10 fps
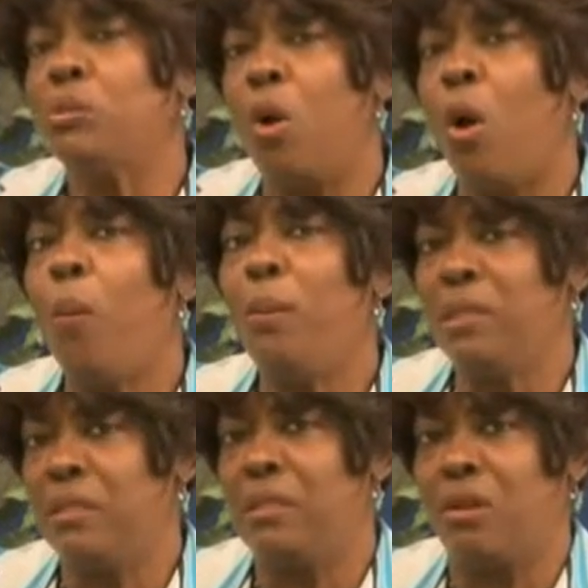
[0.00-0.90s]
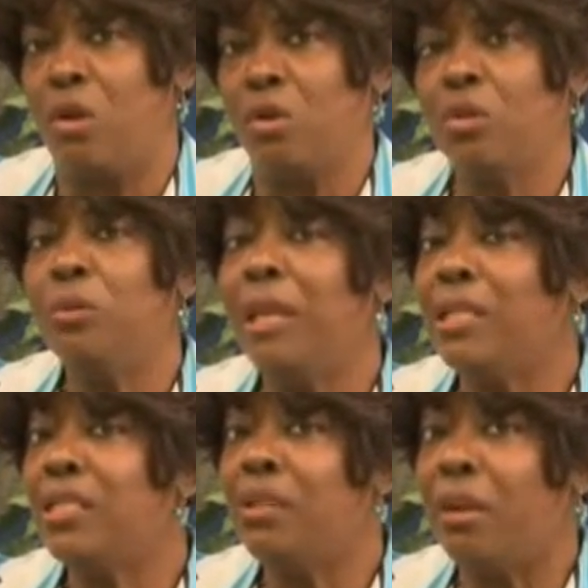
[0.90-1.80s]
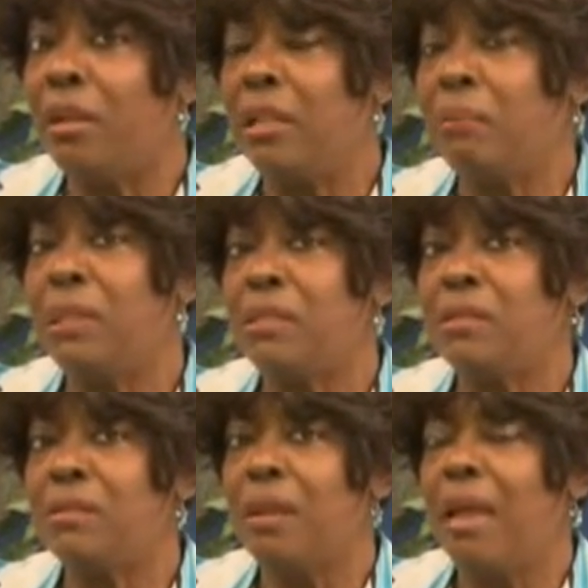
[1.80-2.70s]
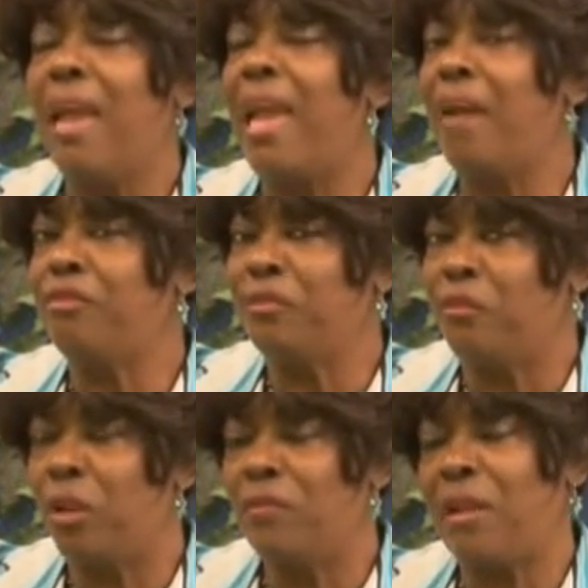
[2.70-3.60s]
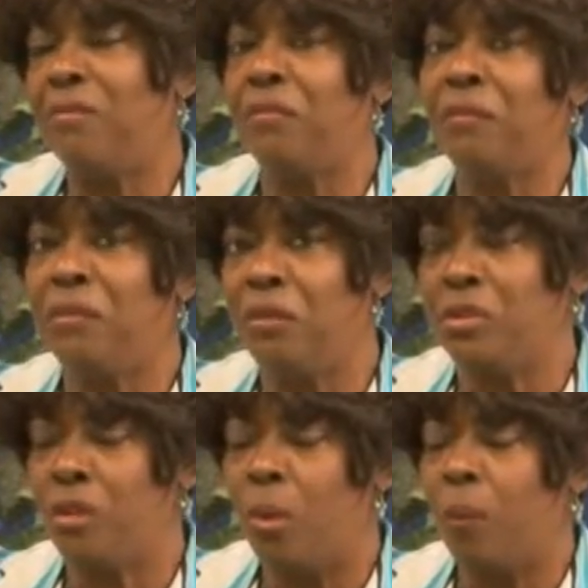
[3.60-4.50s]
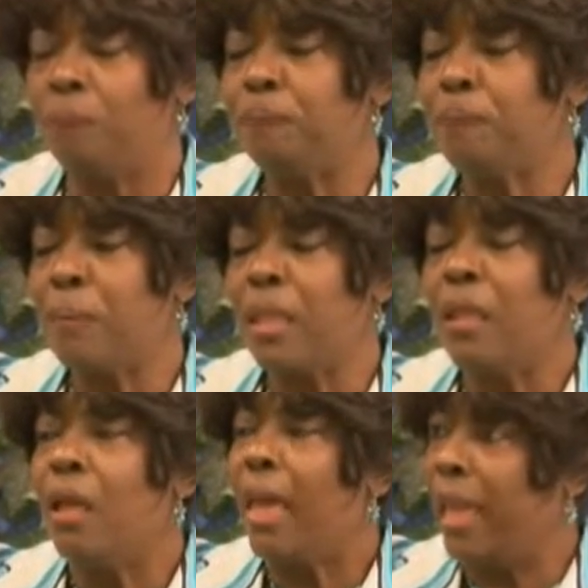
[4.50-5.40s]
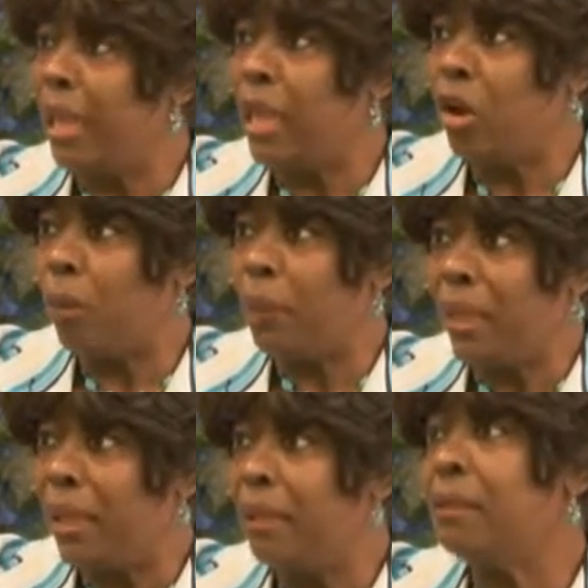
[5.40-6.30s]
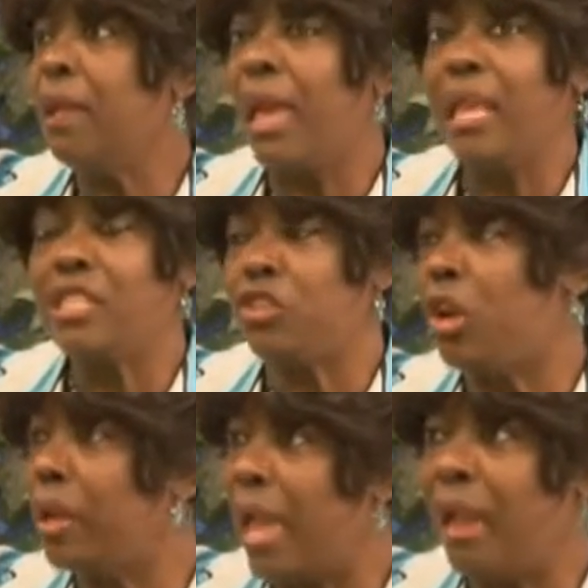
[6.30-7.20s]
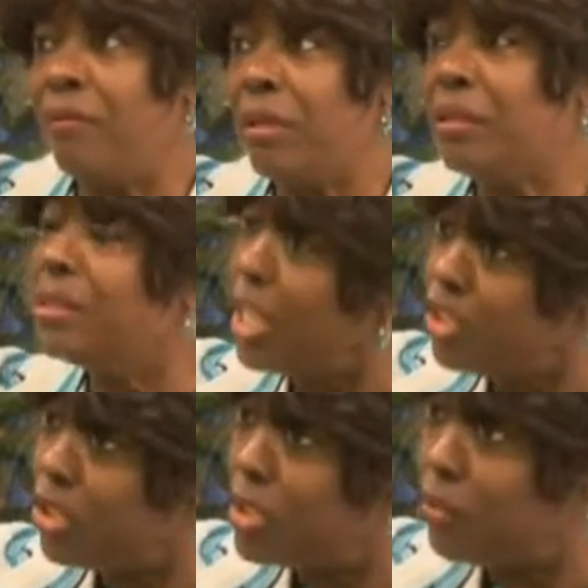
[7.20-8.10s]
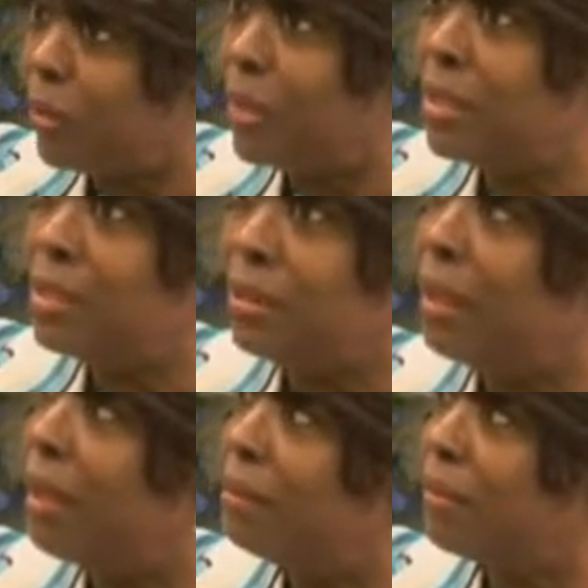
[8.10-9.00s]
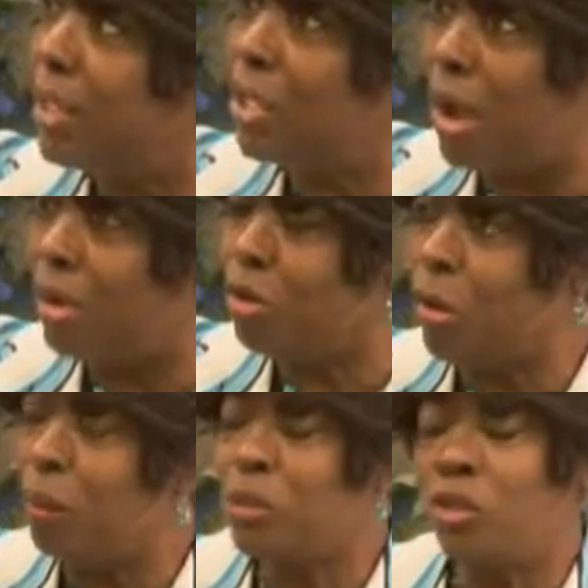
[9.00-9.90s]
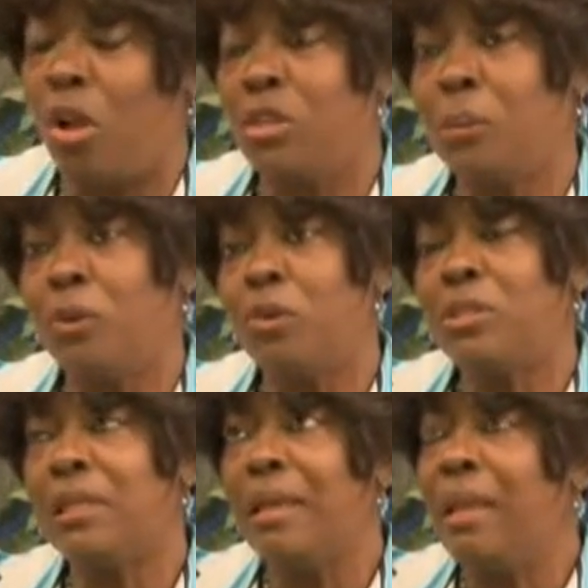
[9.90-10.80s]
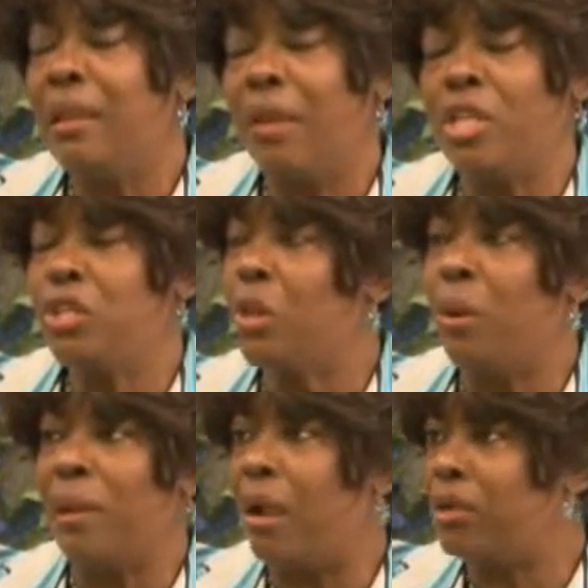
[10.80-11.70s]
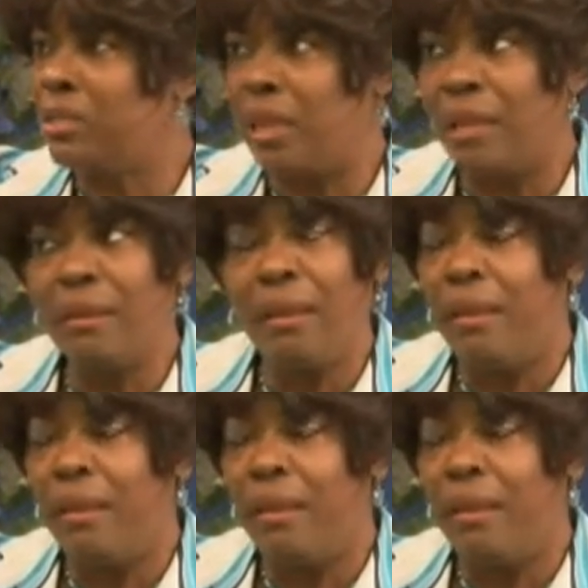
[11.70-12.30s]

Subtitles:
small business owners who get started in business after 45 or 50 years old. AARP has started having sessions for these Encore entrepreneurs. Now, as you know, in our state,